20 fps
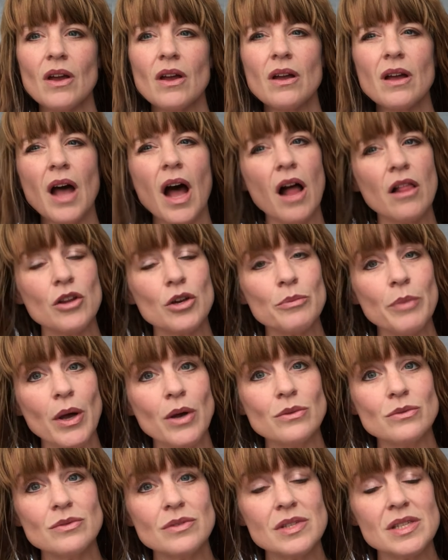
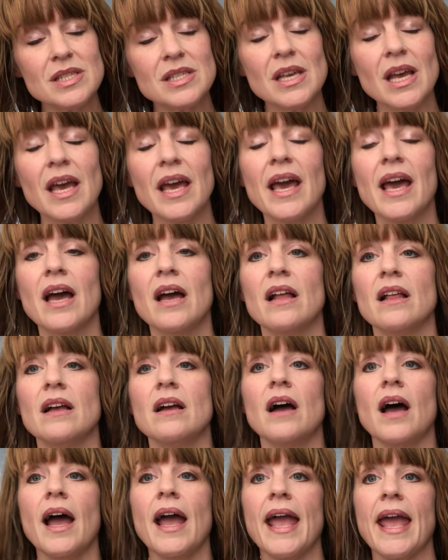collarbones
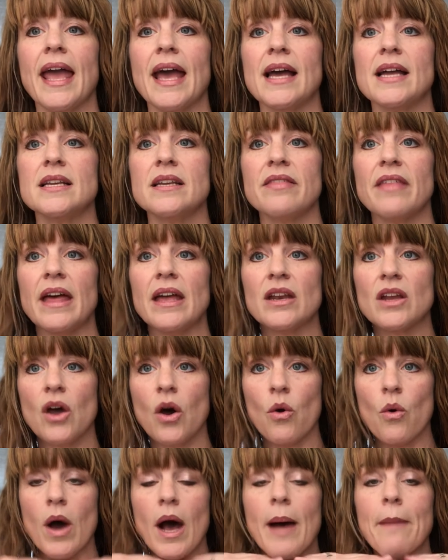and then
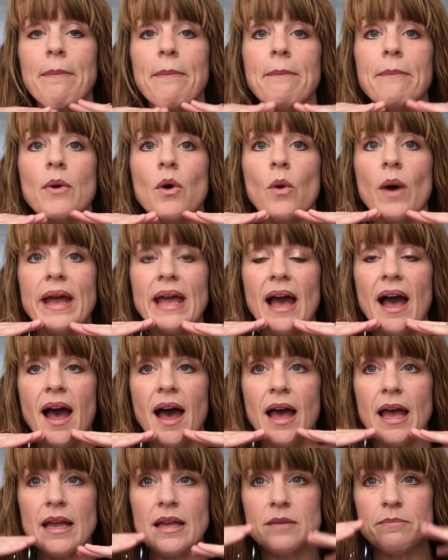go up quite
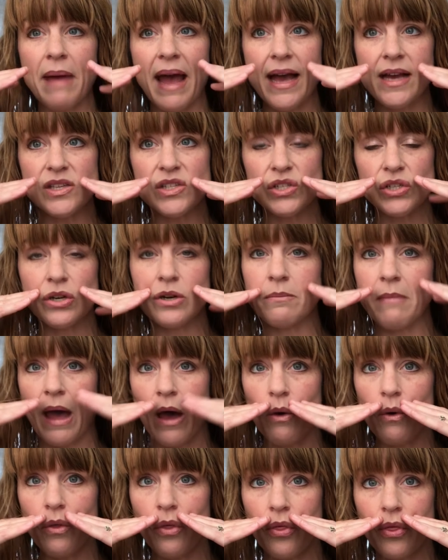high past her
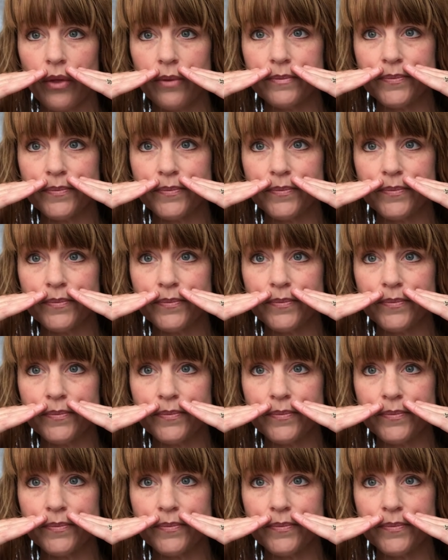mouth